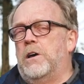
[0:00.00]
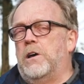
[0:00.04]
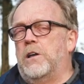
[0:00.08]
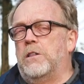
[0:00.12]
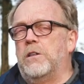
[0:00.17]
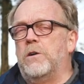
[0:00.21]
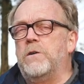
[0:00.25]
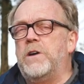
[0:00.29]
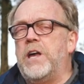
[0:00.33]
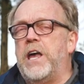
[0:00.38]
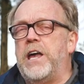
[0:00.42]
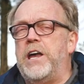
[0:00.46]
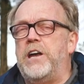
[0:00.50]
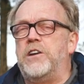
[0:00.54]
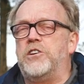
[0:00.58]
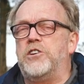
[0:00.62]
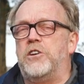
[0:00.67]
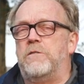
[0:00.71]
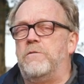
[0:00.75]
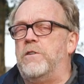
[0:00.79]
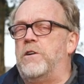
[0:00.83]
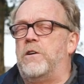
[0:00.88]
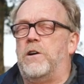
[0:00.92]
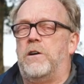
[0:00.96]

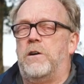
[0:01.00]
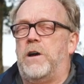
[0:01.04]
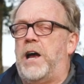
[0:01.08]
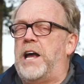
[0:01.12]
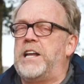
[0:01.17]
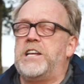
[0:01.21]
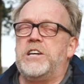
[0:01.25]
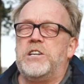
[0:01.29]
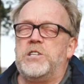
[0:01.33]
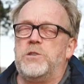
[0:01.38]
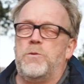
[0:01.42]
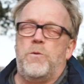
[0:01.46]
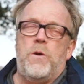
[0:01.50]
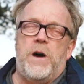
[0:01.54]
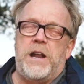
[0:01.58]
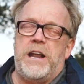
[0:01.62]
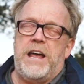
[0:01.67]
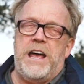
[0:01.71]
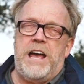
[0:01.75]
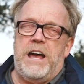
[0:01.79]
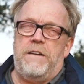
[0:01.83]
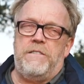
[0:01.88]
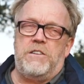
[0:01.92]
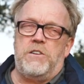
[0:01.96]
location where I just want
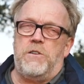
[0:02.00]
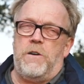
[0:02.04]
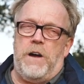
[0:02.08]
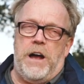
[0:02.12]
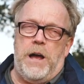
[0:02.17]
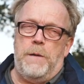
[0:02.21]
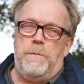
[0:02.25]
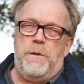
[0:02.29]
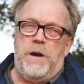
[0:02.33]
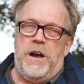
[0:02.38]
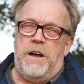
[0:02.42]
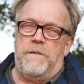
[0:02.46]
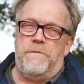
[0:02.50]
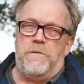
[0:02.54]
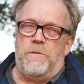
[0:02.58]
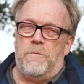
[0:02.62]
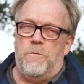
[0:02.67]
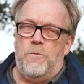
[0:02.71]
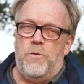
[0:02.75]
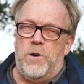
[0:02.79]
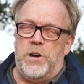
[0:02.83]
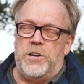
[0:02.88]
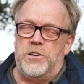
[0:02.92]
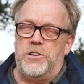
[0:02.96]
to have a tripod for
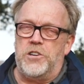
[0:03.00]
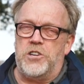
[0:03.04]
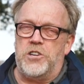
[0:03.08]
one